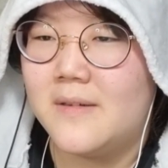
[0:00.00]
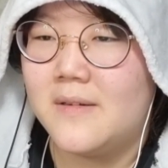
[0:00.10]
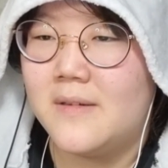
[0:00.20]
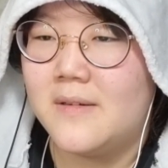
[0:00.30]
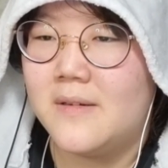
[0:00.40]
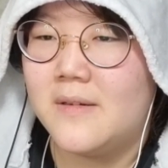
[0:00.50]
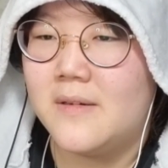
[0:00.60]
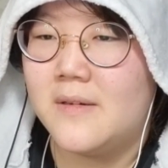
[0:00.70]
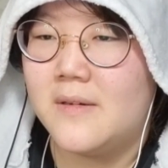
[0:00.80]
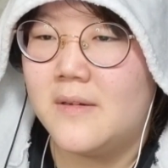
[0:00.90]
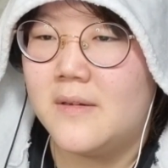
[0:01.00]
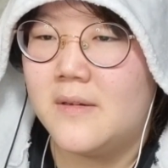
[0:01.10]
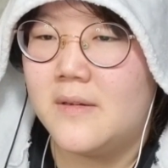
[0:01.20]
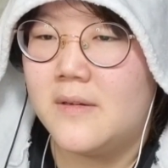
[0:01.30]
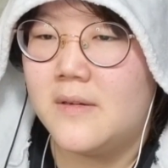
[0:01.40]

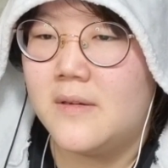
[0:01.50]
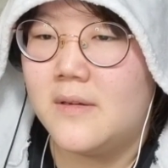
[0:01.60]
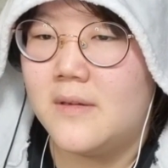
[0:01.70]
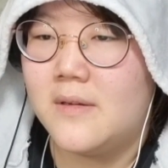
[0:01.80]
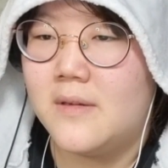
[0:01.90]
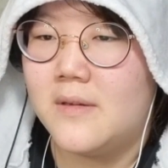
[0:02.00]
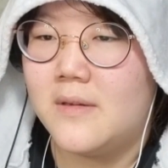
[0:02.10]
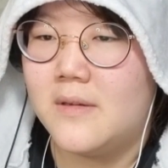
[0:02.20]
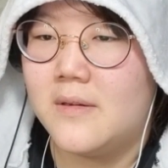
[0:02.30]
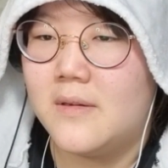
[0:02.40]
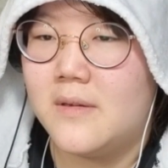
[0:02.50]
(no one is talking)